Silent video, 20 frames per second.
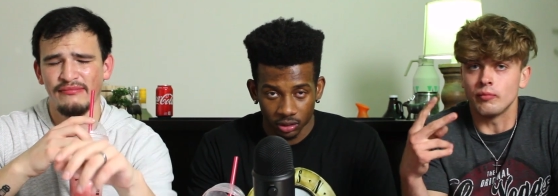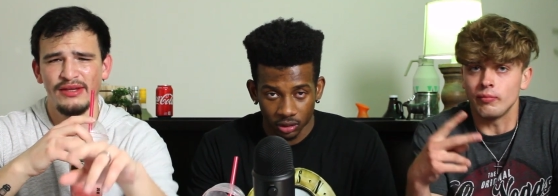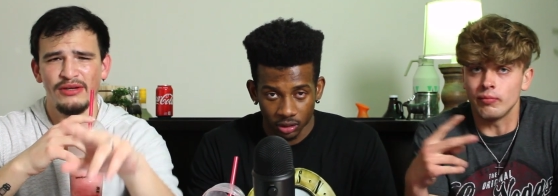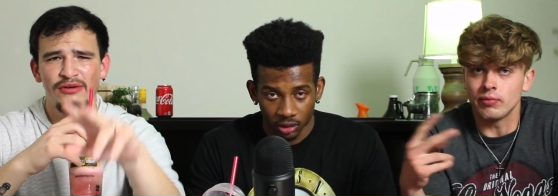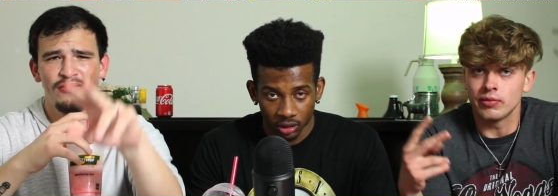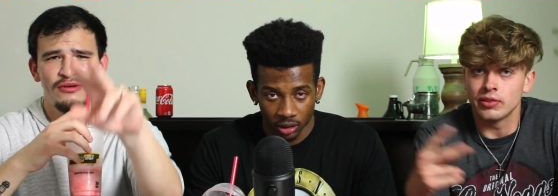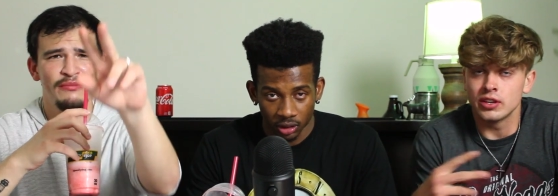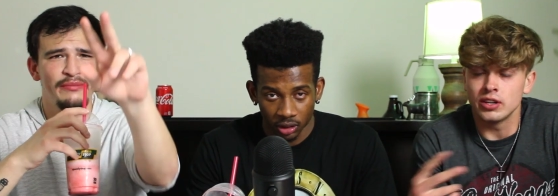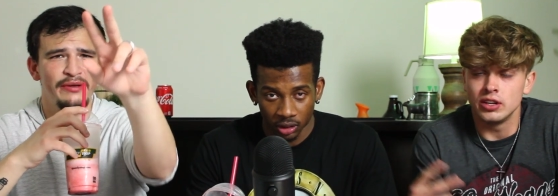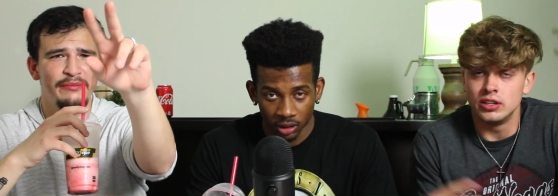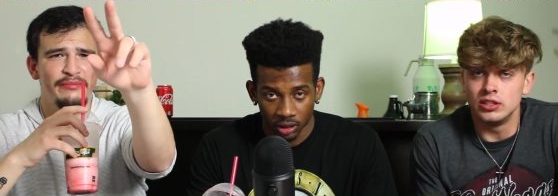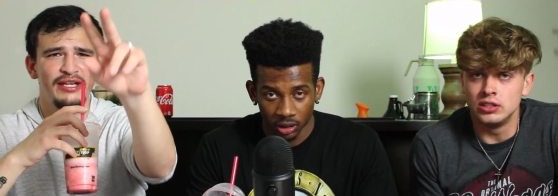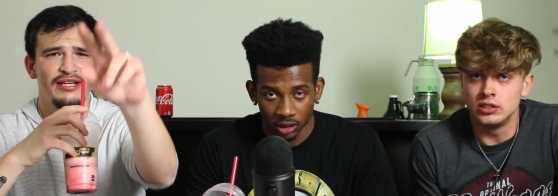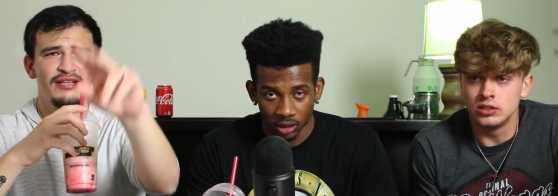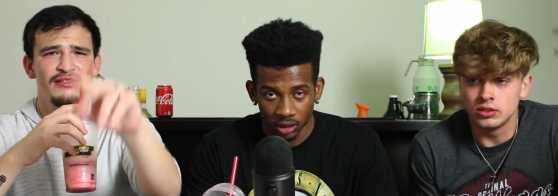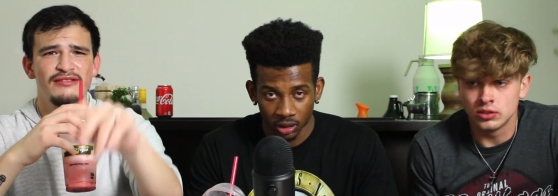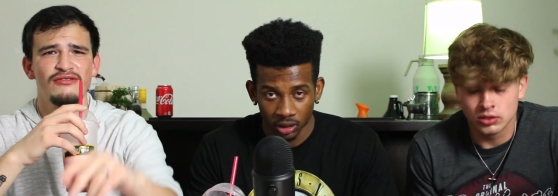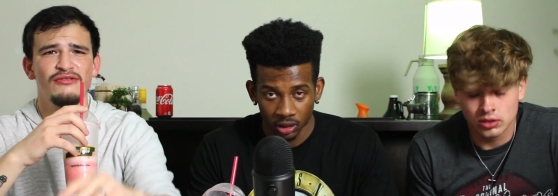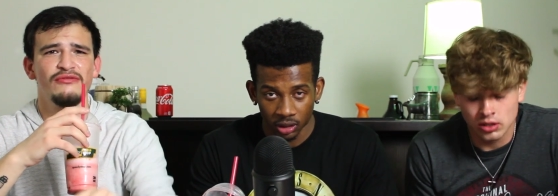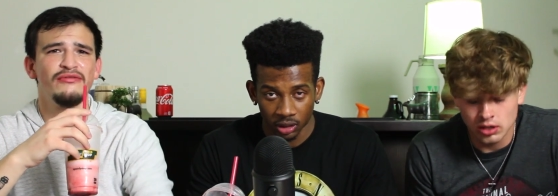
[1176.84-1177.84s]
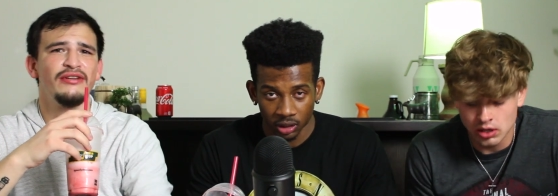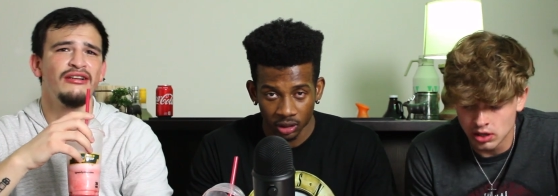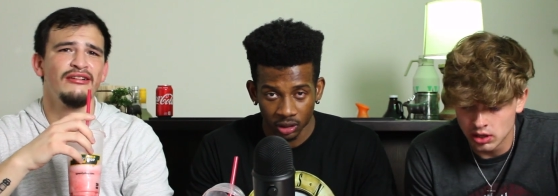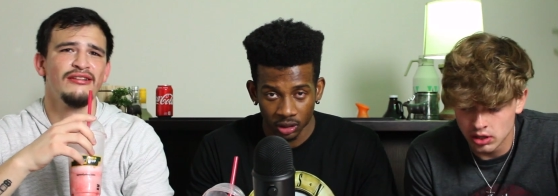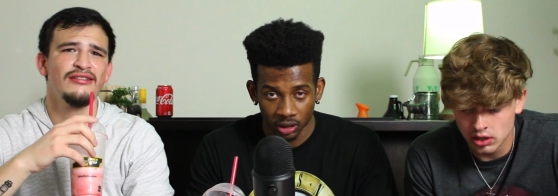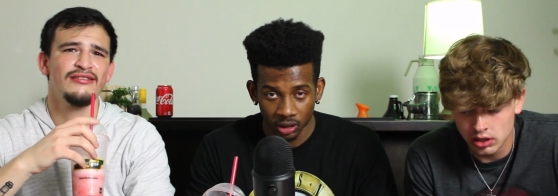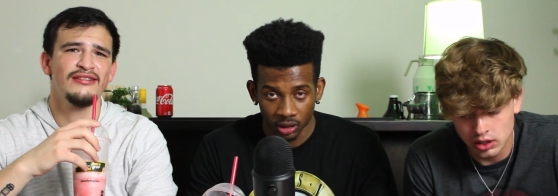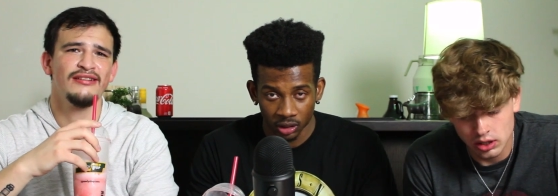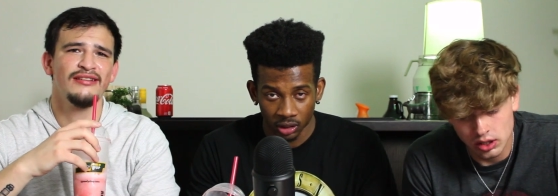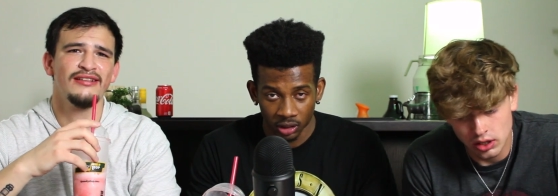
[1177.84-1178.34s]
Speaker 1: We're going to be picking two
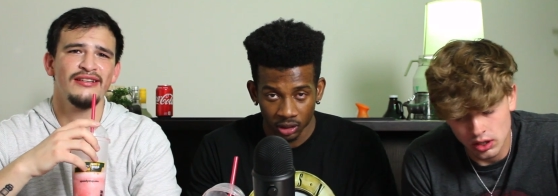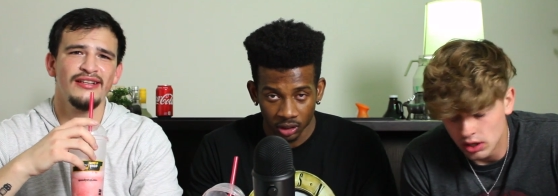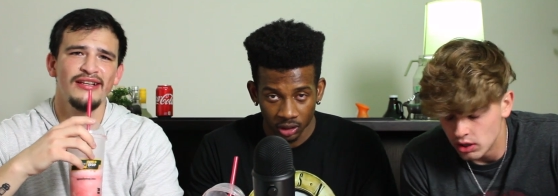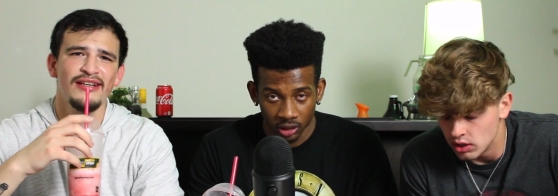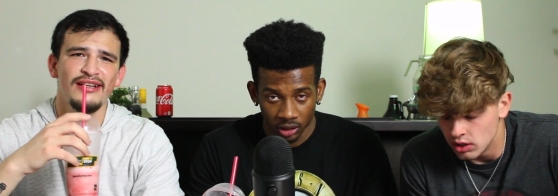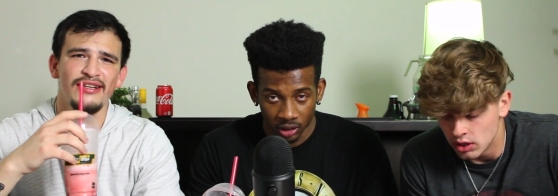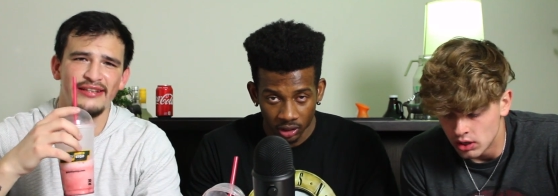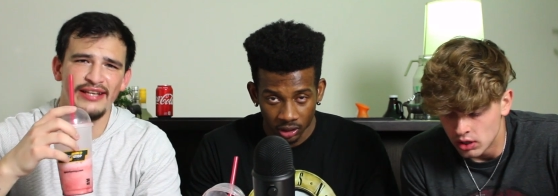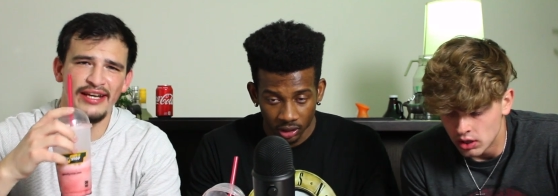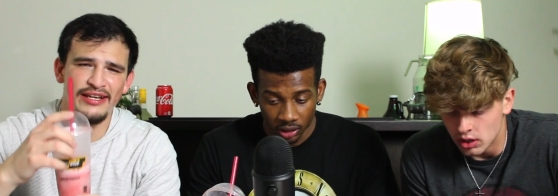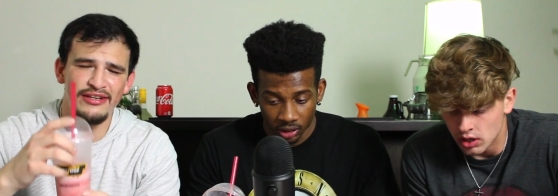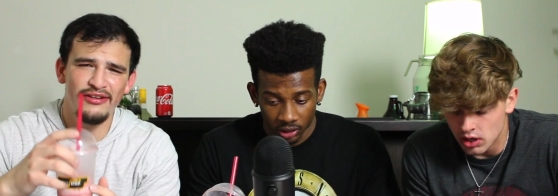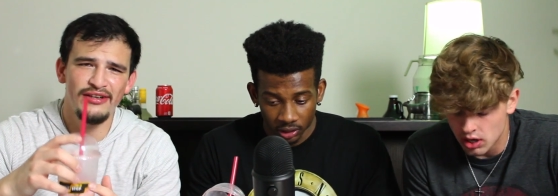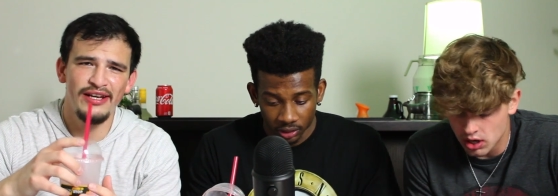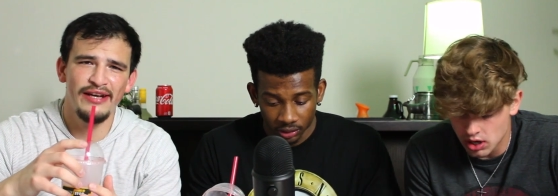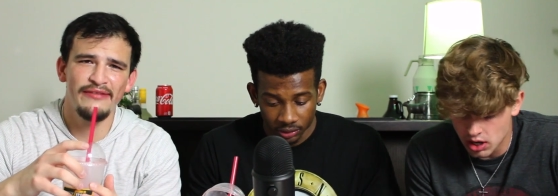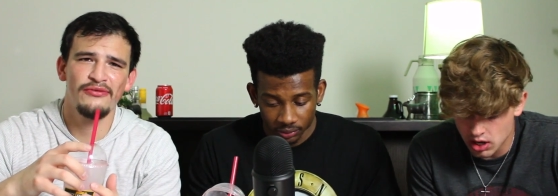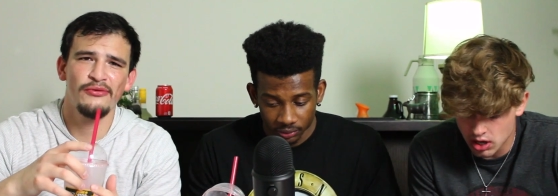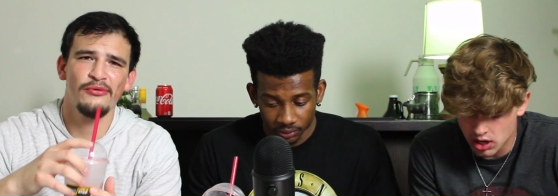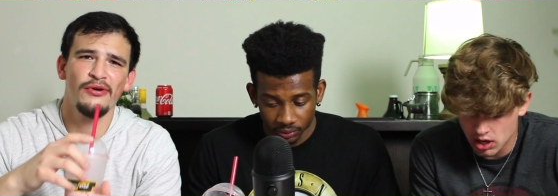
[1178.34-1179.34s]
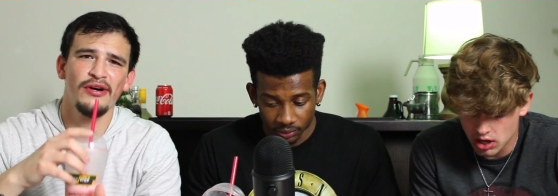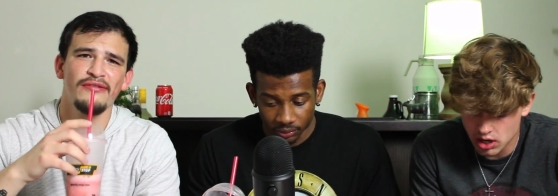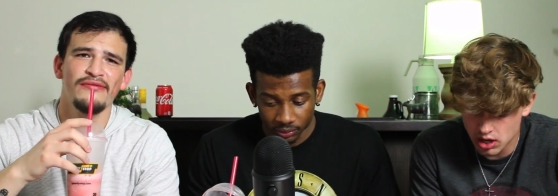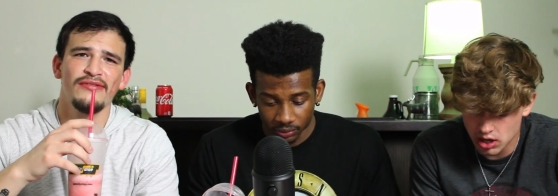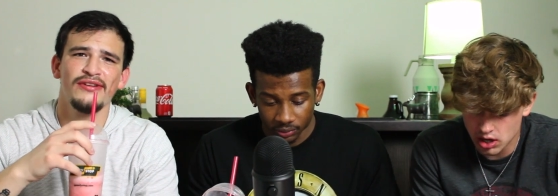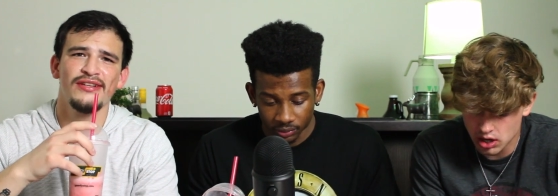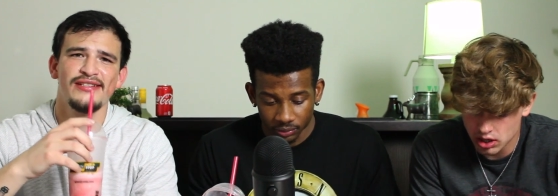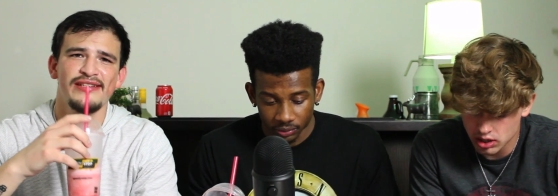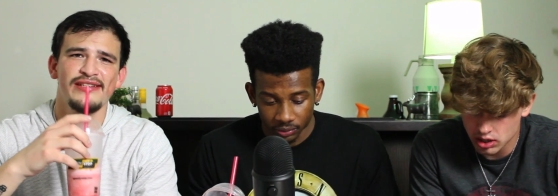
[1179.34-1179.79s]
winners. Thank you, Late for Work, for the